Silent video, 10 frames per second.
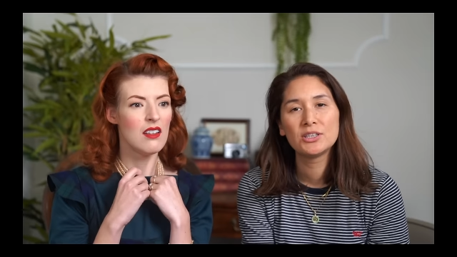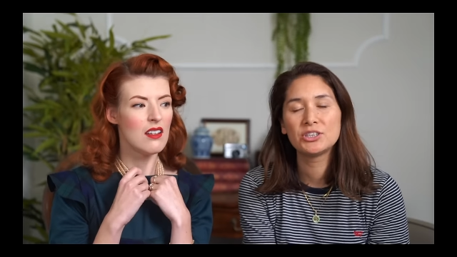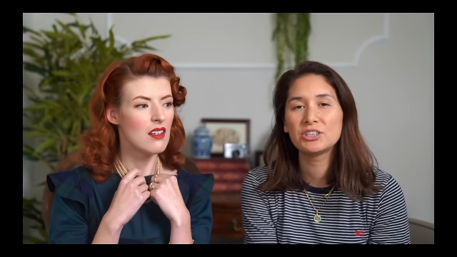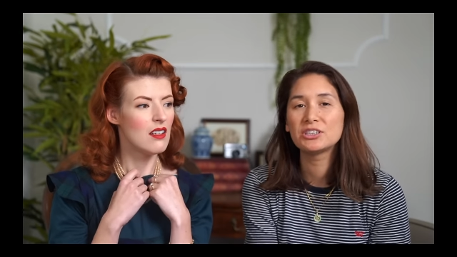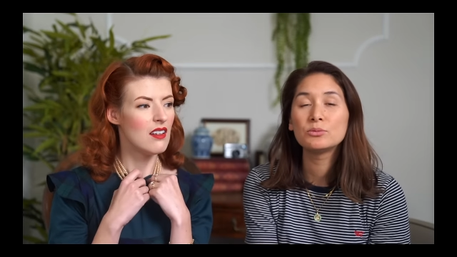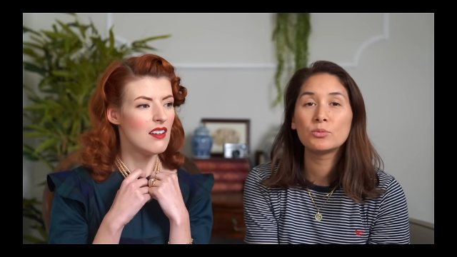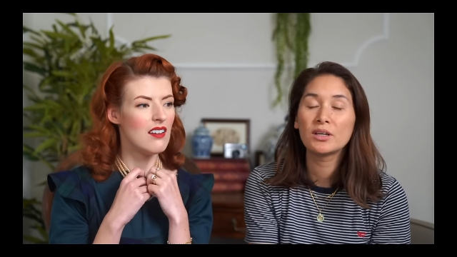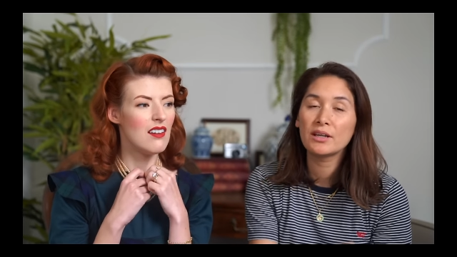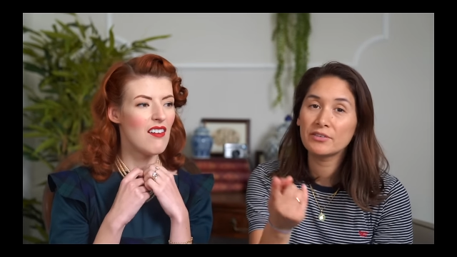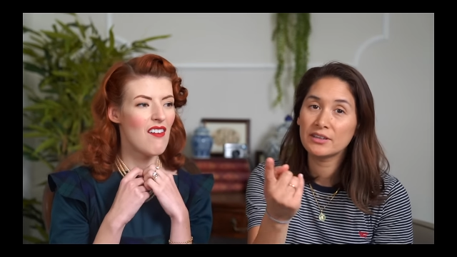Speaker 1: She doesn't. want
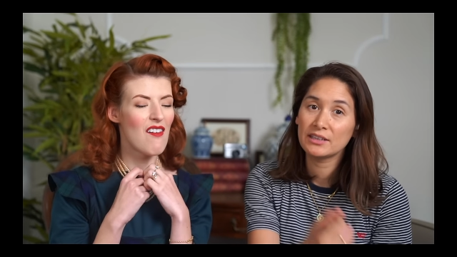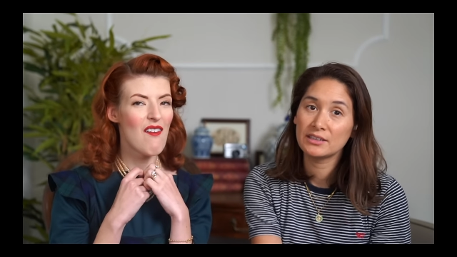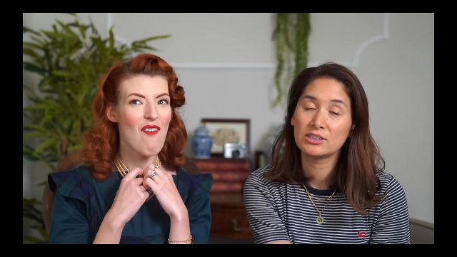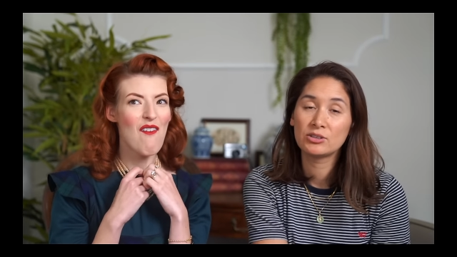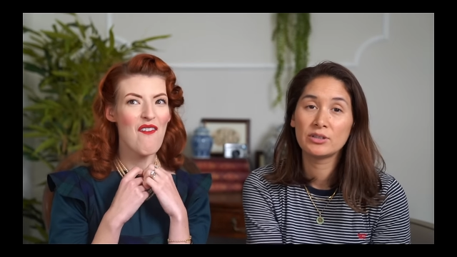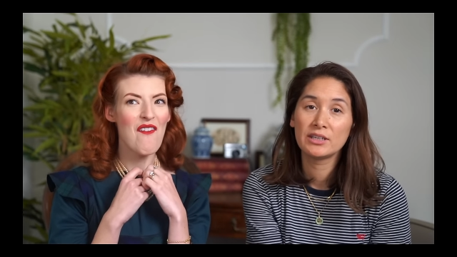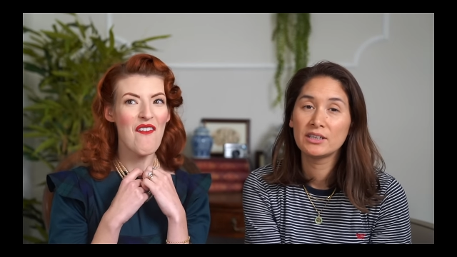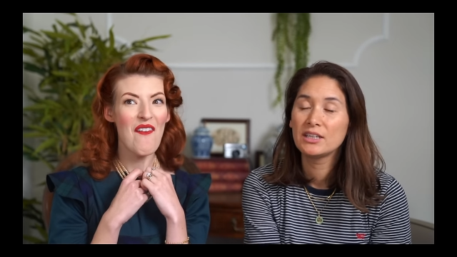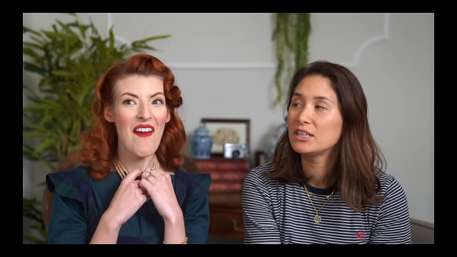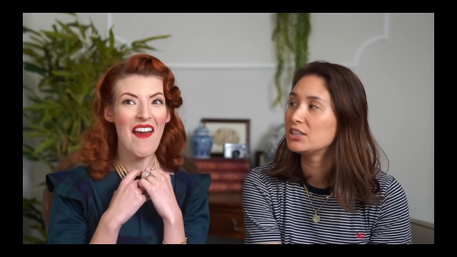another thing that's annoying.
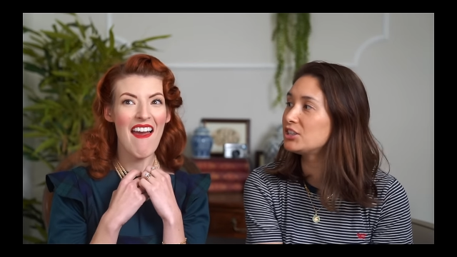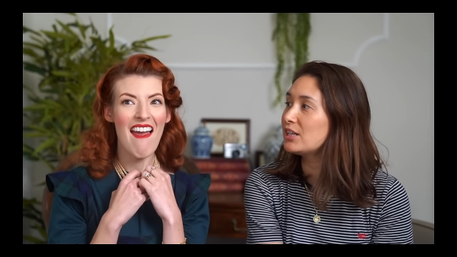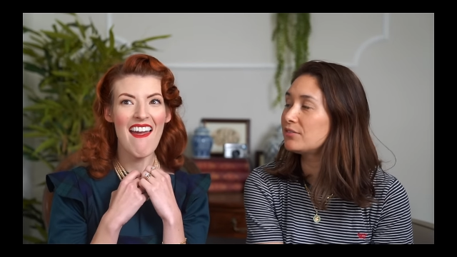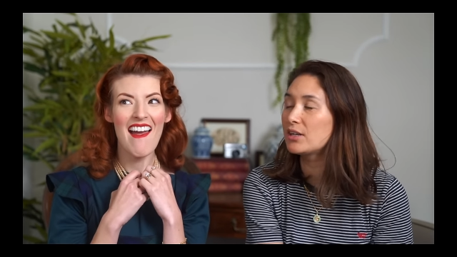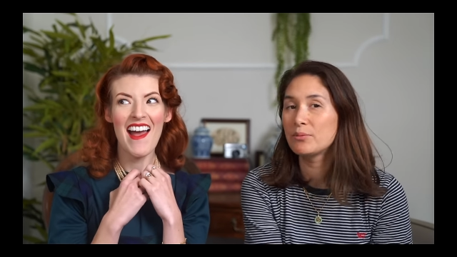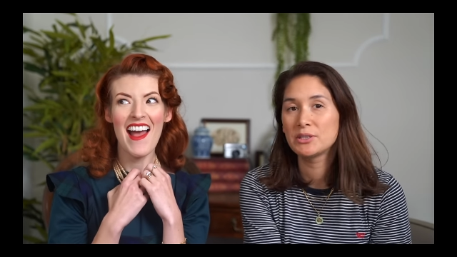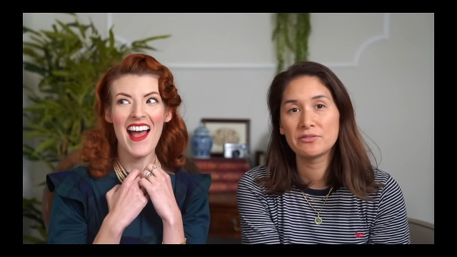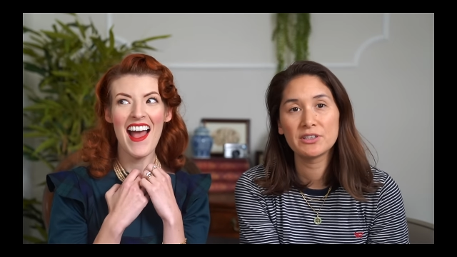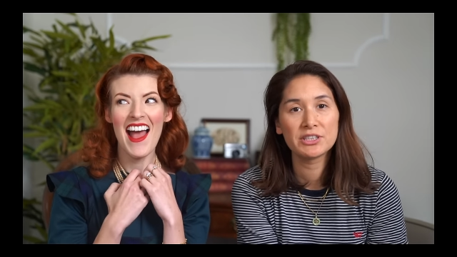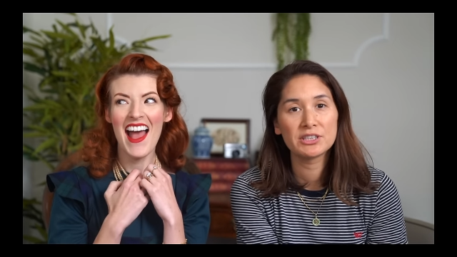She never like when she
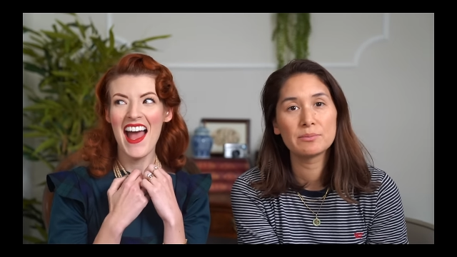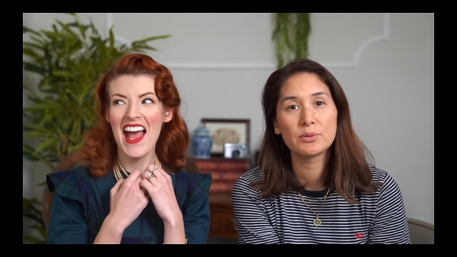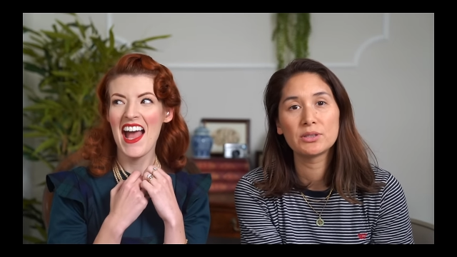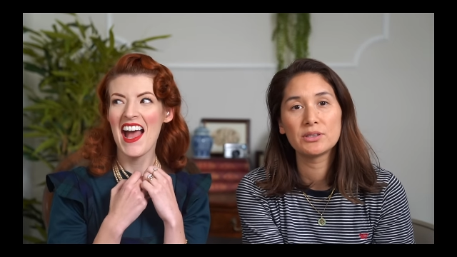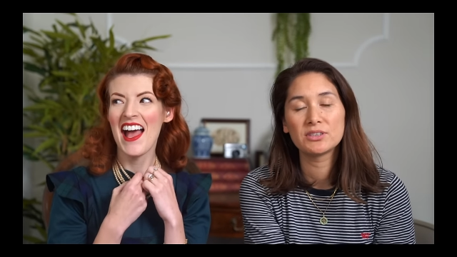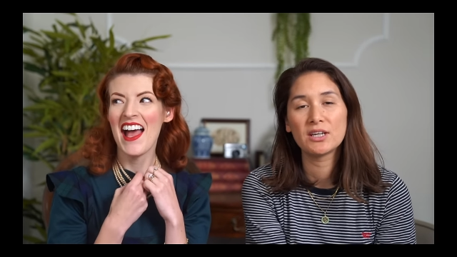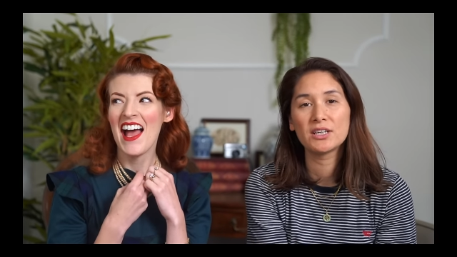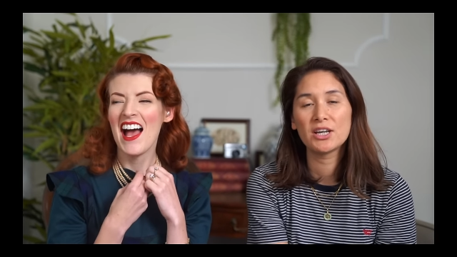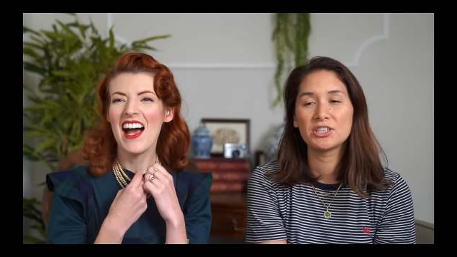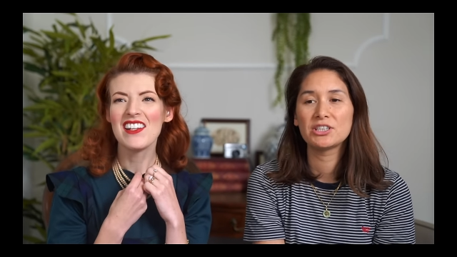finishes a bottle of diet
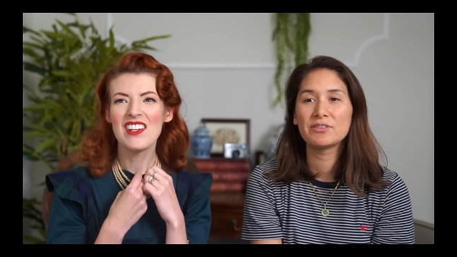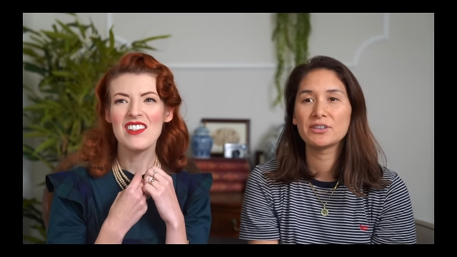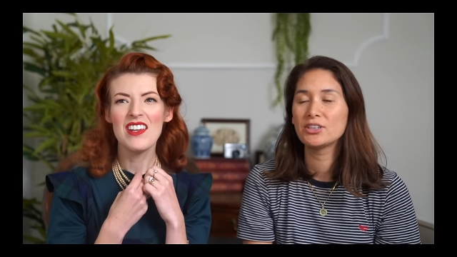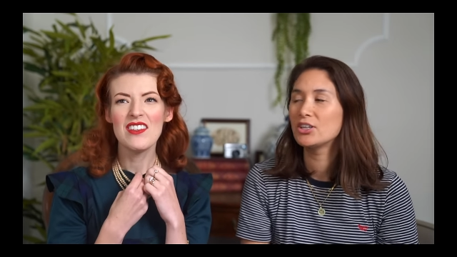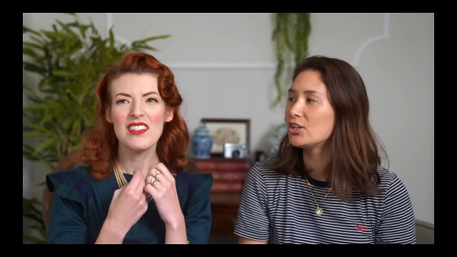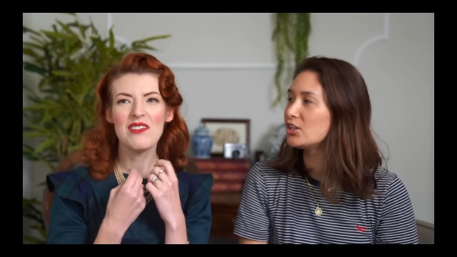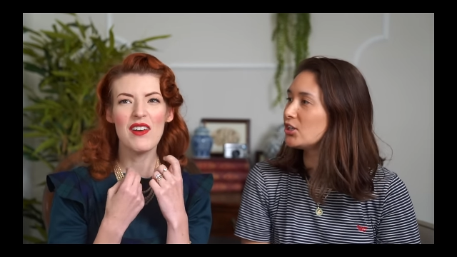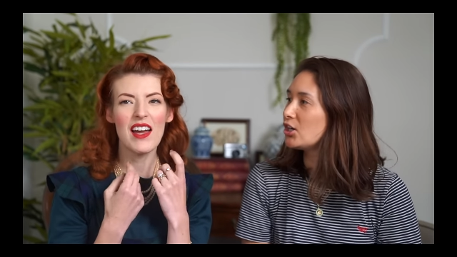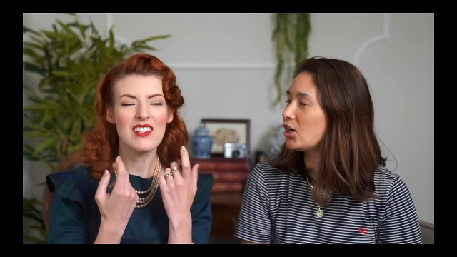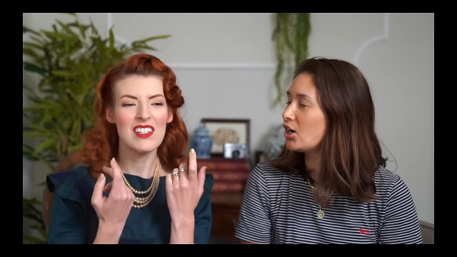coke. I never, don't know that you've
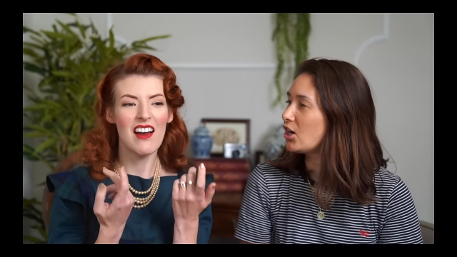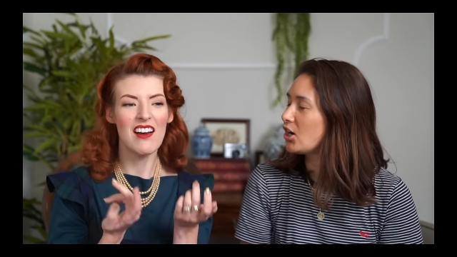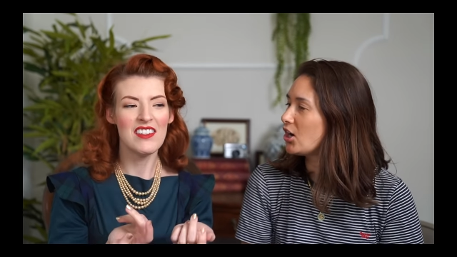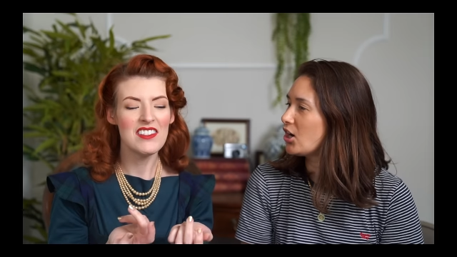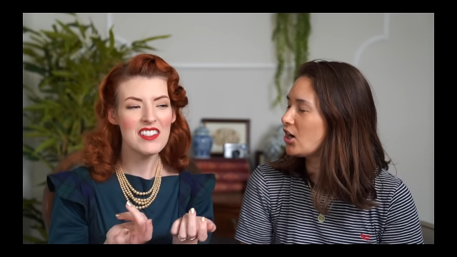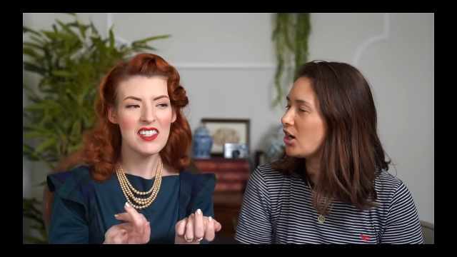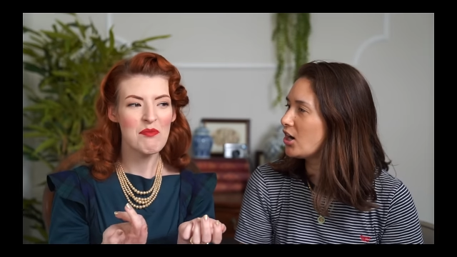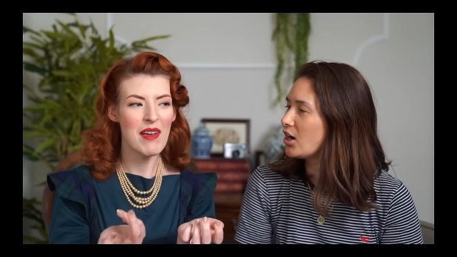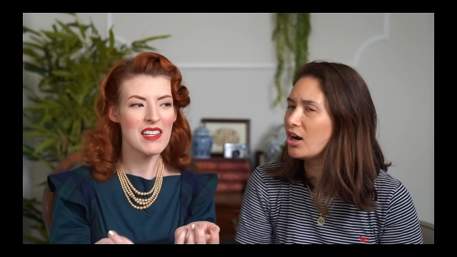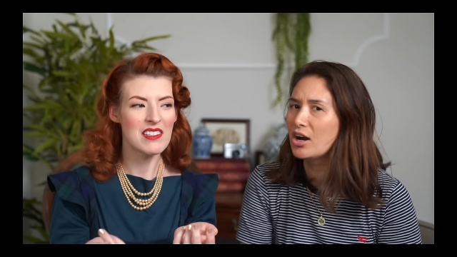actually answered
Speaker 2: this
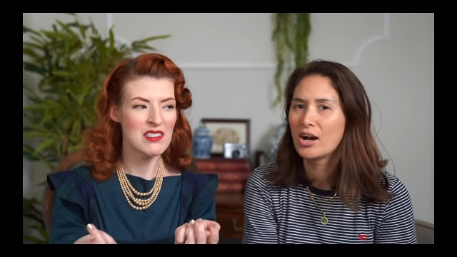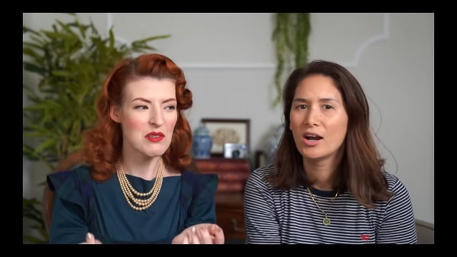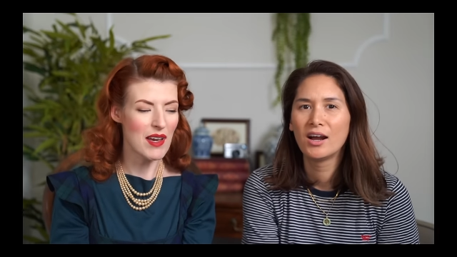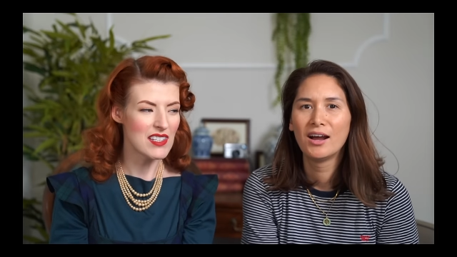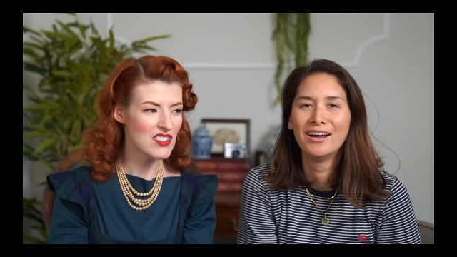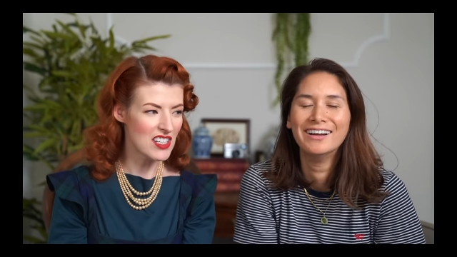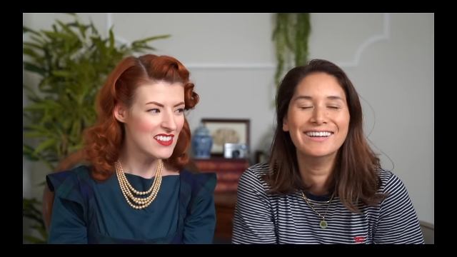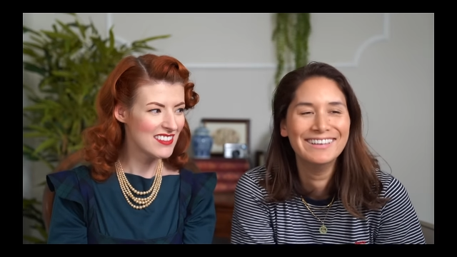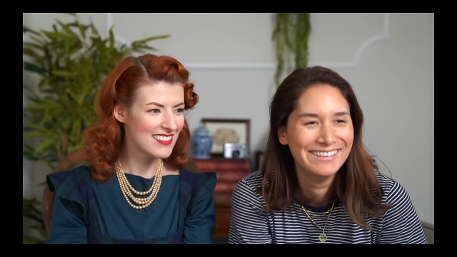person's question.